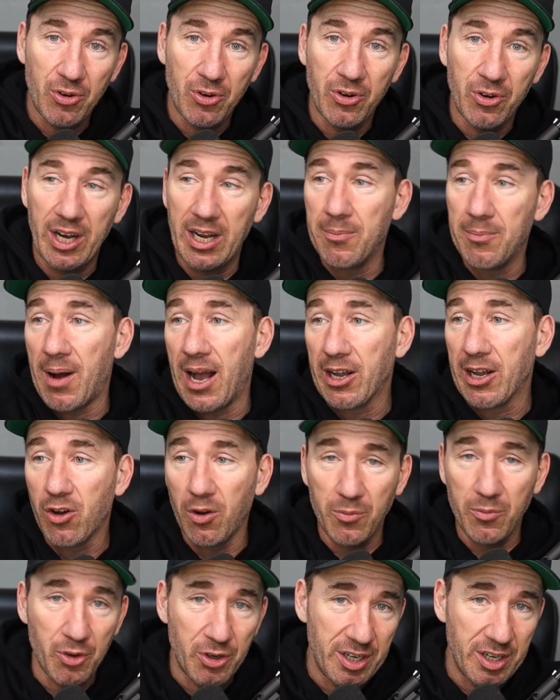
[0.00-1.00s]
in my
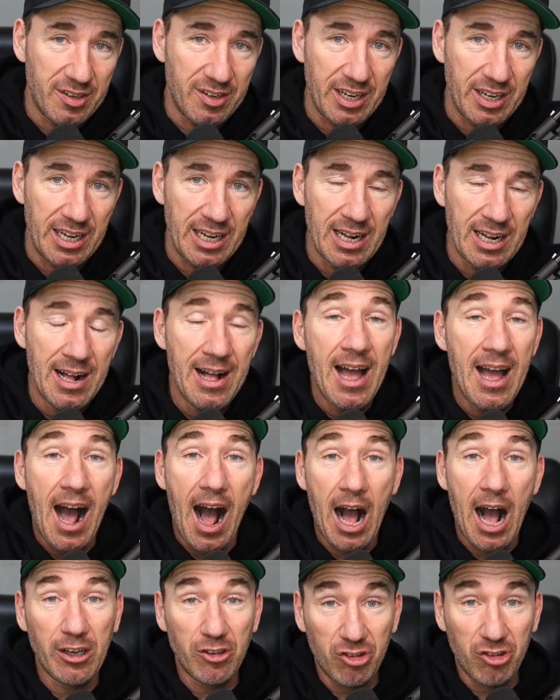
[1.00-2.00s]
community.
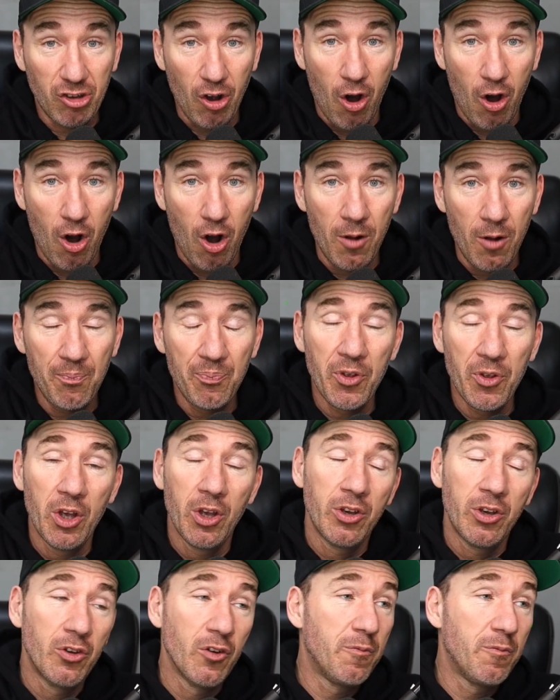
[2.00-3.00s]
I saw
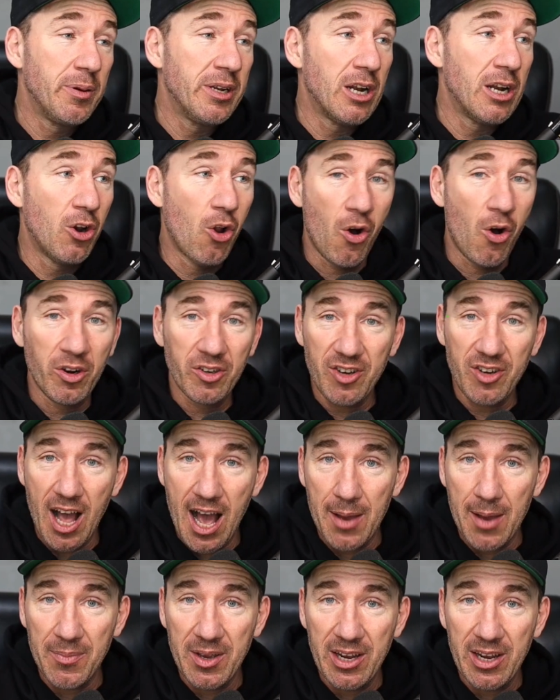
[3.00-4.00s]
you've been a long
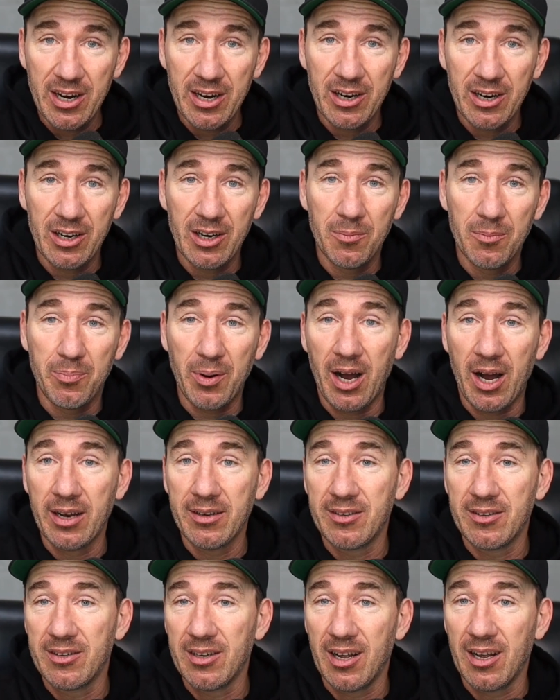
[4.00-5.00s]
time here,
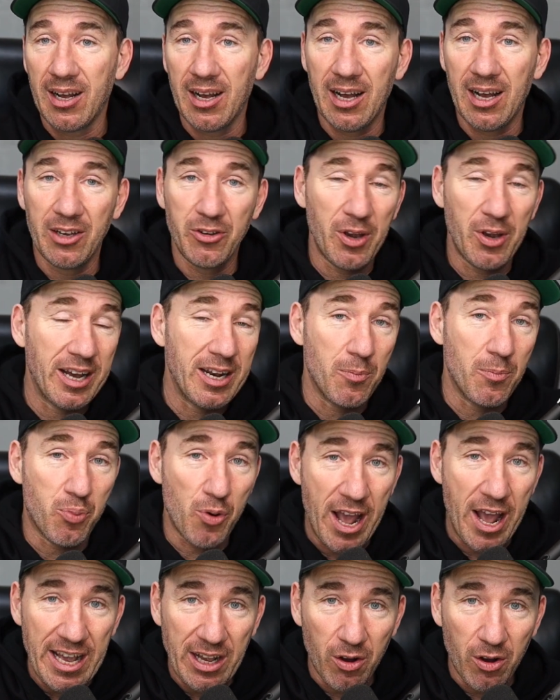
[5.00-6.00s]
but you had a
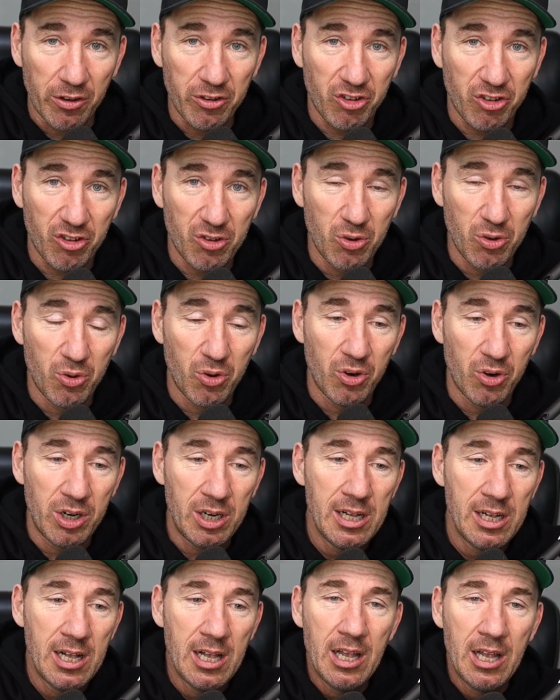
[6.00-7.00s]
break on Skool.
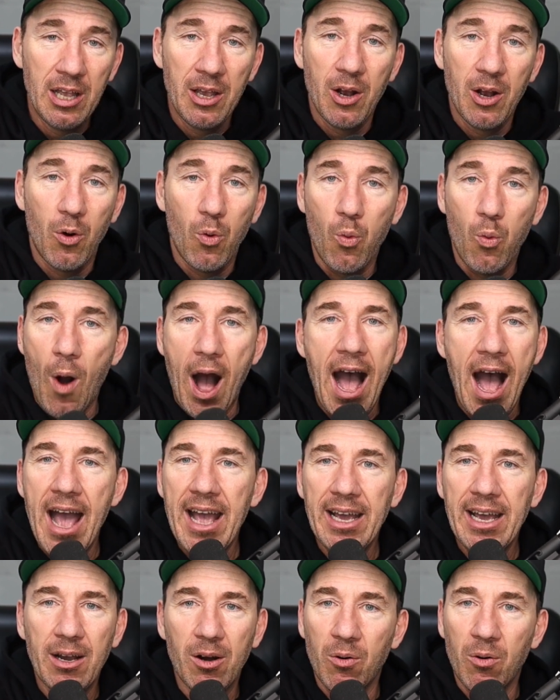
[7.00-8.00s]

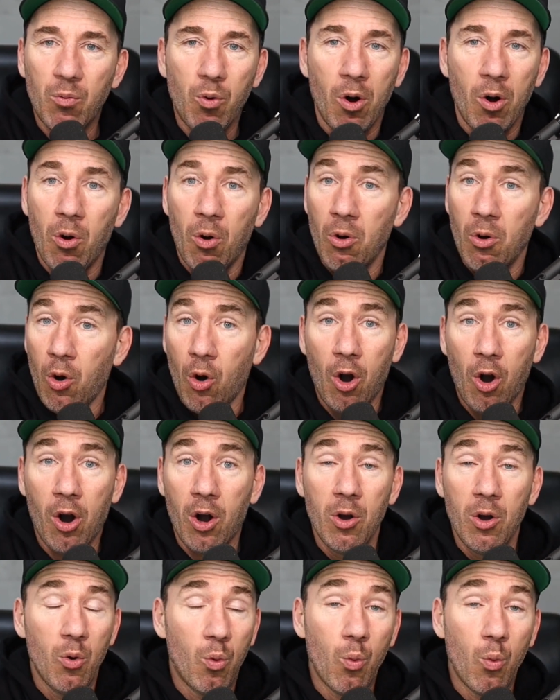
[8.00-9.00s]
Why or
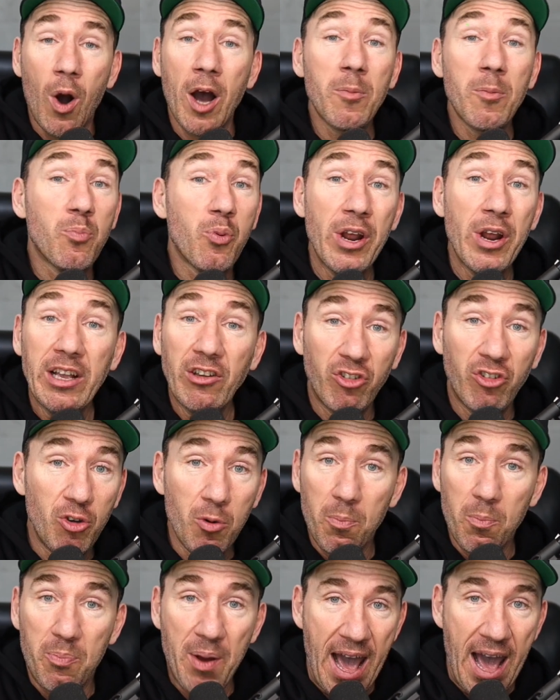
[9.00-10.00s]
what brings you
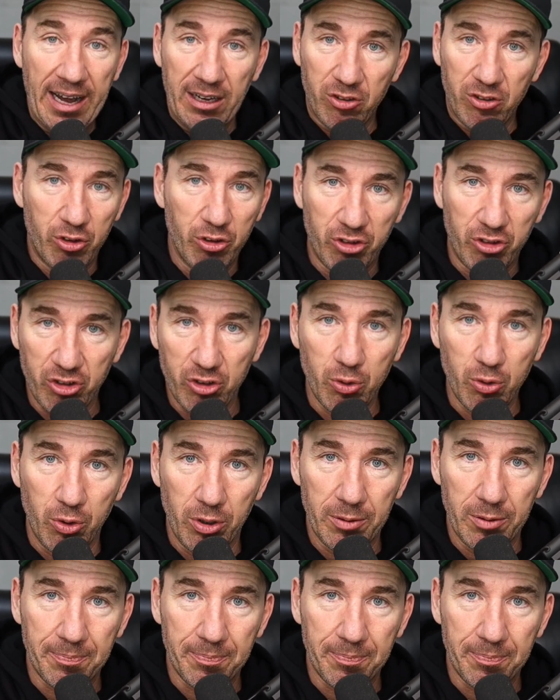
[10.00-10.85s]
back to Skool?